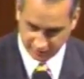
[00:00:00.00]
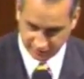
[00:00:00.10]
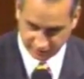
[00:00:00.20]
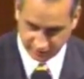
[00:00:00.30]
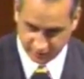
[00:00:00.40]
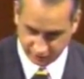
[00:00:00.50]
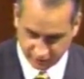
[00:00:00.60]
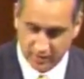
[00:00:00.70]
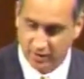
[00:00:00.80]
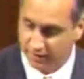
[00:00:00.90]
and I think the
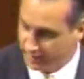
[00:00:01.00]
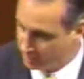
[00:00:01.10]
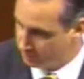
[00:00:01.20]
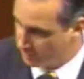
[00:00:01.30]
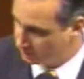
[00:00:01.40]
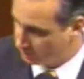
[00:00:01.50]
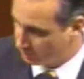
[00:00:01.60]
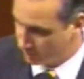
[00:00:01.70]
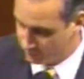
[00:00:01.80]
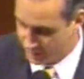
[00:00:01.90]
country. Thank you, Madam
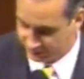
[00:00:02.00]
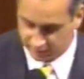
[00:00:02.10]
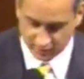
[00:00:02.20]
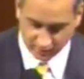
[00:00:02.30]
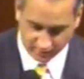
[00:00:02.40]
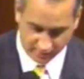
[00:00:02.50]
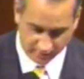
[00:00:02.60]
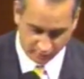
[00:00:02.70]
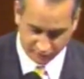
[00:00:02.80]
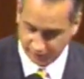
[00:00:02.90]
Chairman, and with that
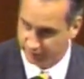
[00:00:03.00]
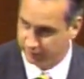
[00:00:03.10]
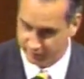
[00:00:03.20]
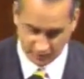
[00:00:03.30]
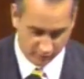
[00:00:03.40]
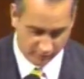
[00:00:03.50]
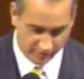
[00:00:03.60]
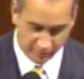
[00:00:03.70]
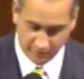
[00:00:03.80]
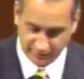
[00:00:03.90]
I reserve the
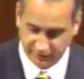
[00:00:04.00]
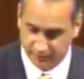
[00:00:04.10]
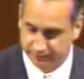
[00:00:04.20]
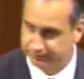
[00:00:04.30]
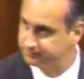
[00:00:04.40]
remaining part of my time.